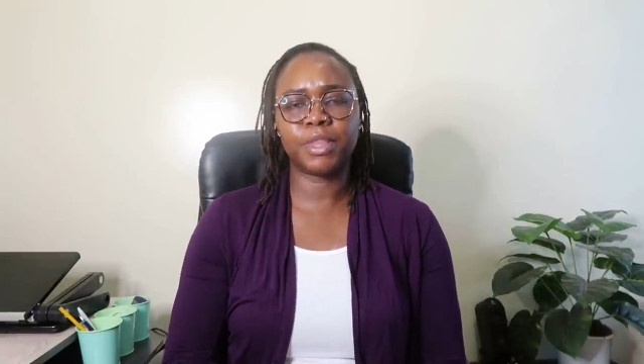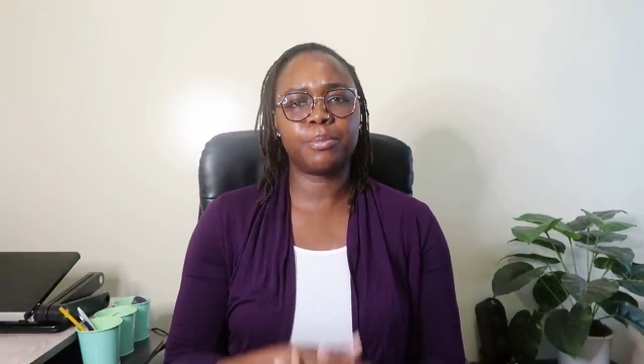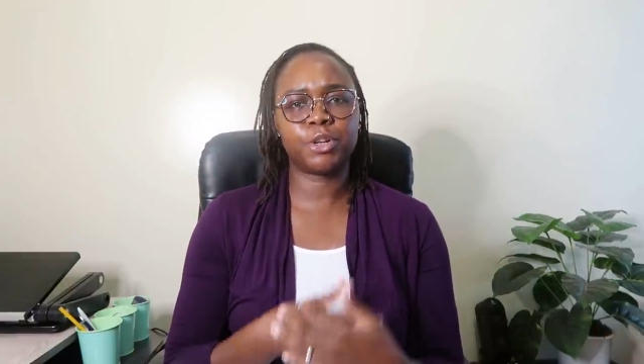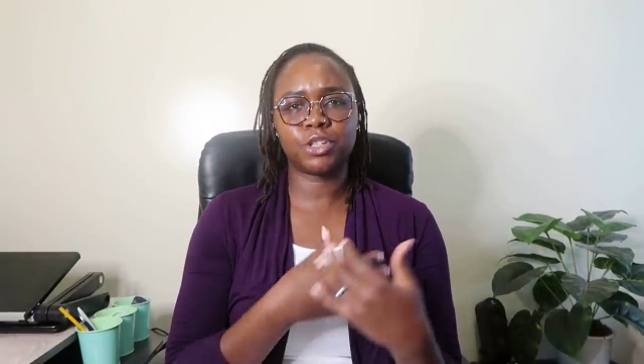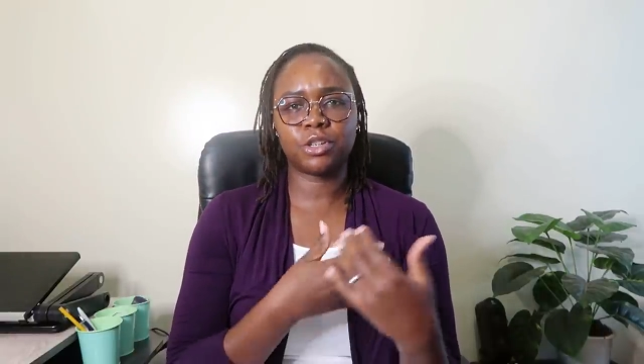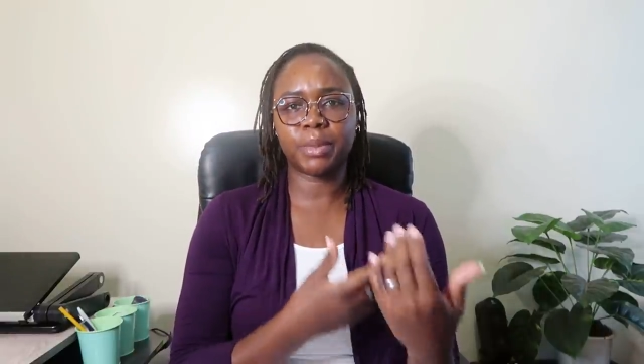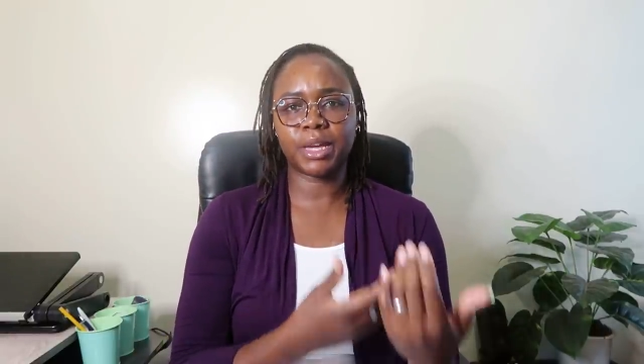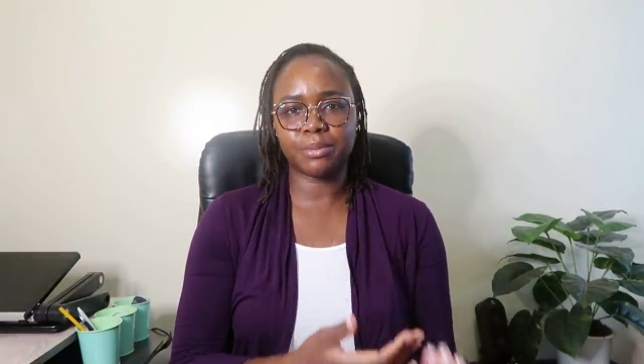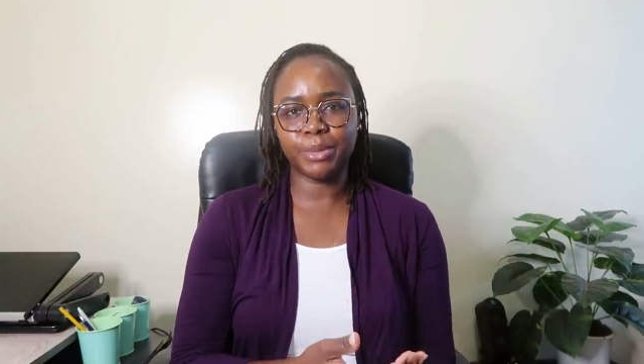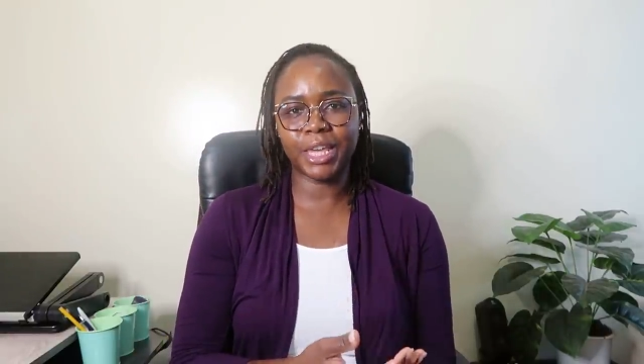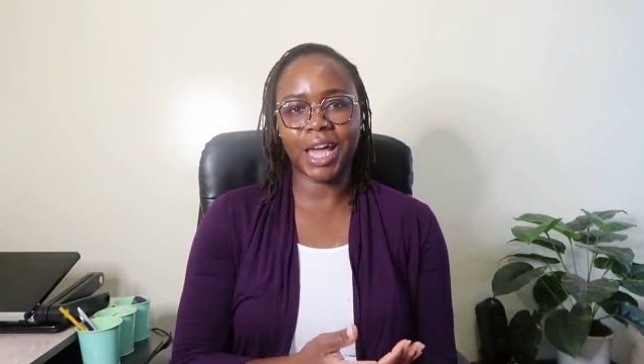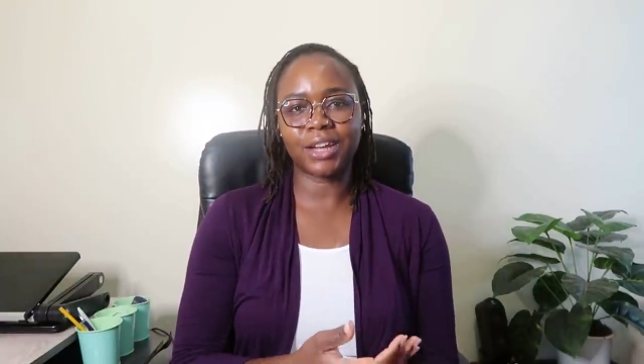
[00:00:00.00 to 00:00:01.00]
the person
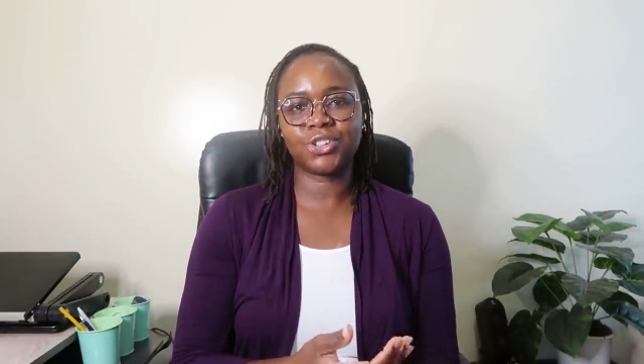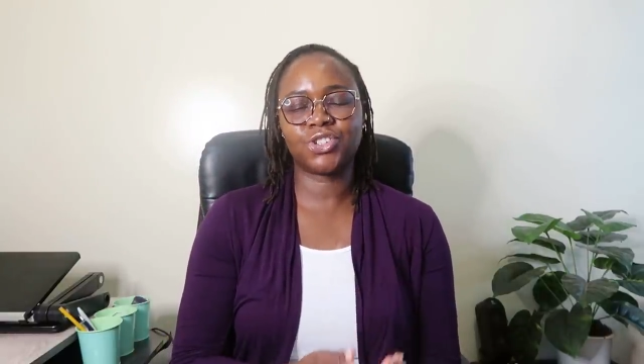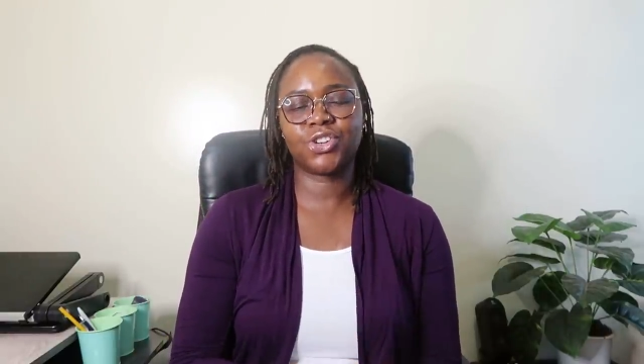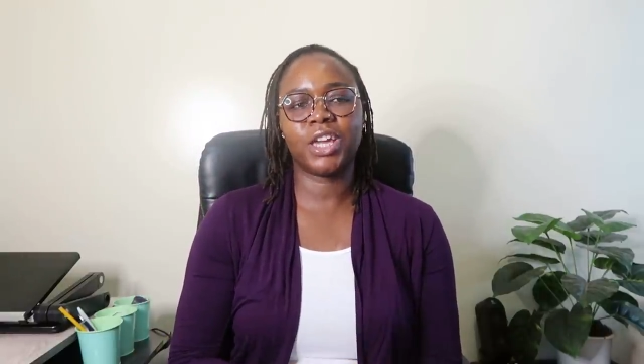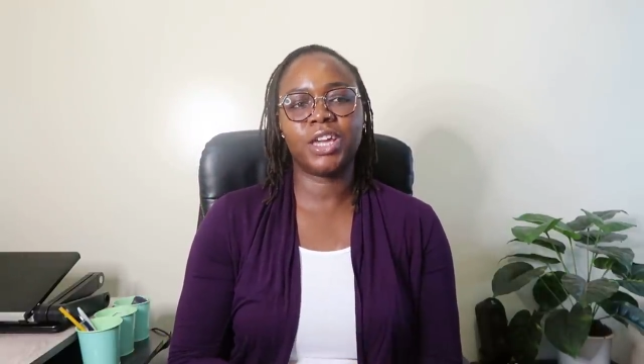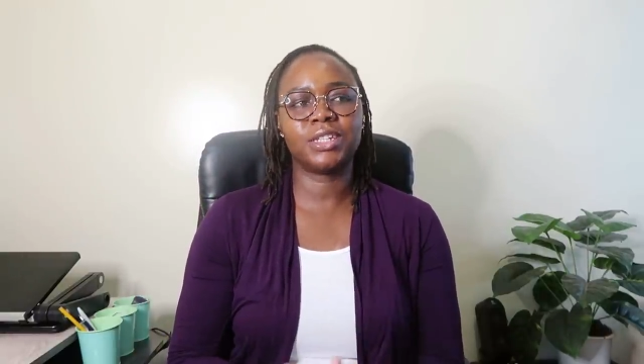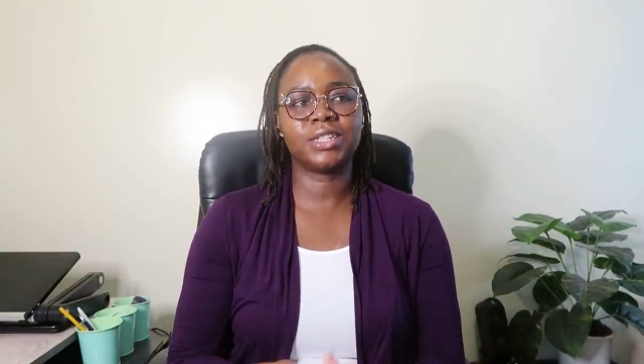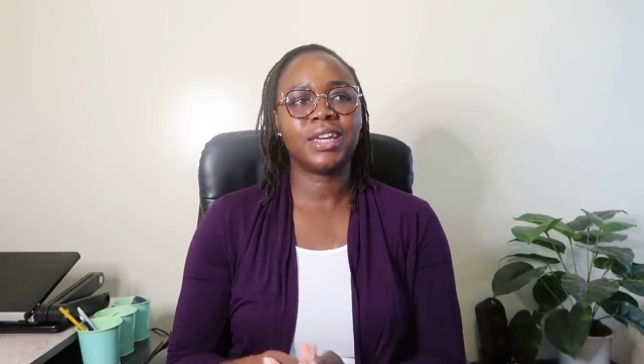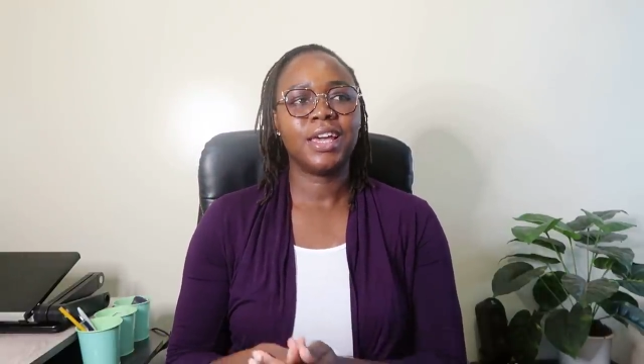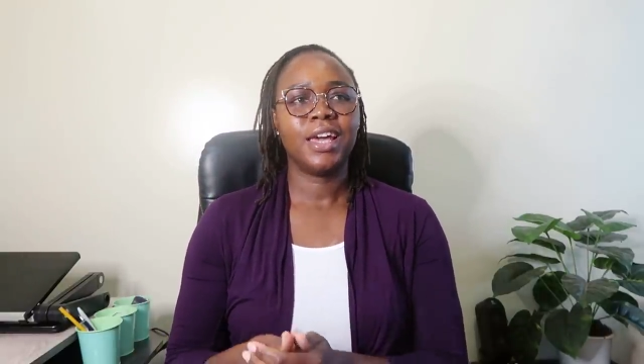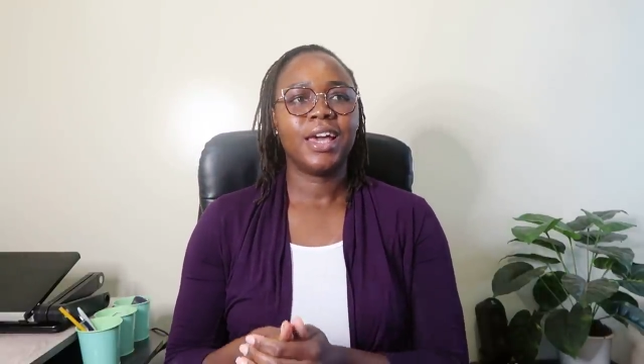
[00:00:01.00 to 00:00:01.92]
might be untrained